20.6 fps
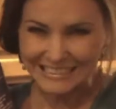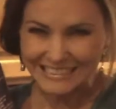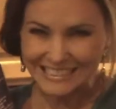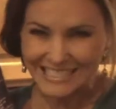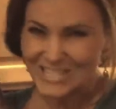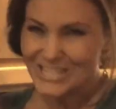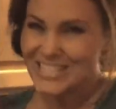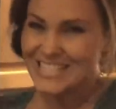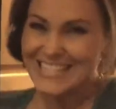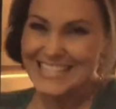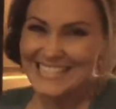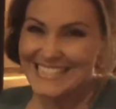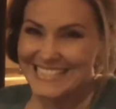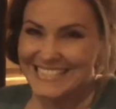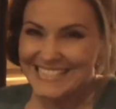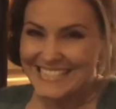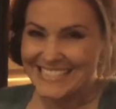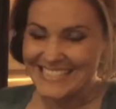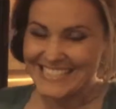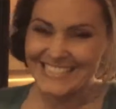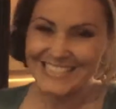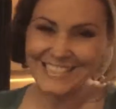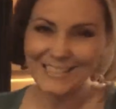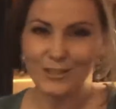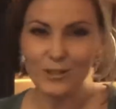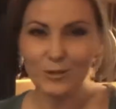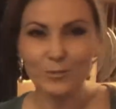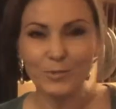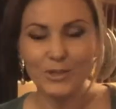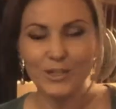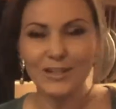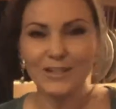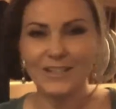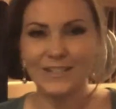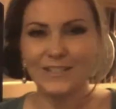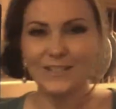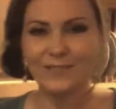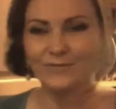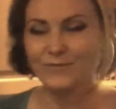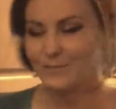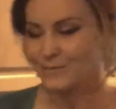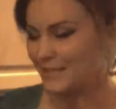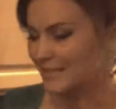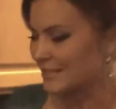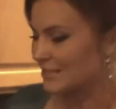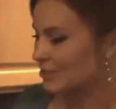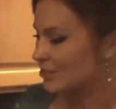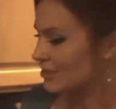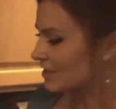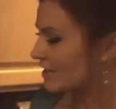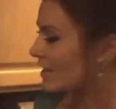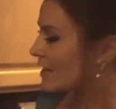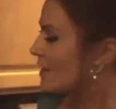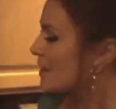Just this silly little blog I do for my kitchen.